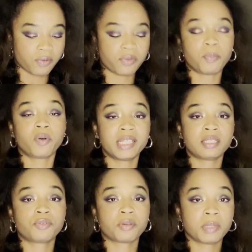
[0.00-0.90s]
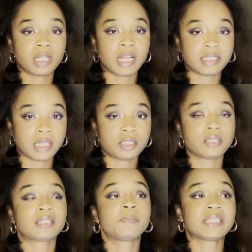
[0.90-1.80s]
of the pointed
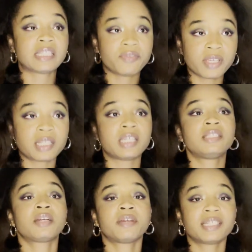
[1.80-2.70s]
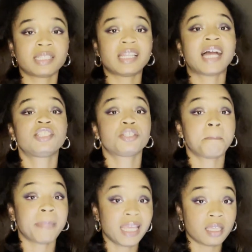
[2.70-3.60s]
criminalisation specifically directed at
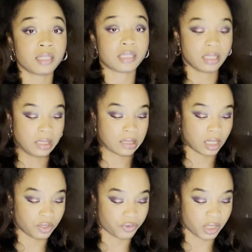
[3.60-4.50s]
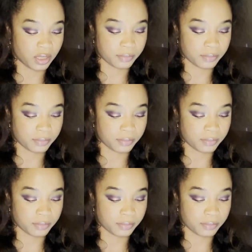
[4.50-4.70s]
Jamaicans in this country.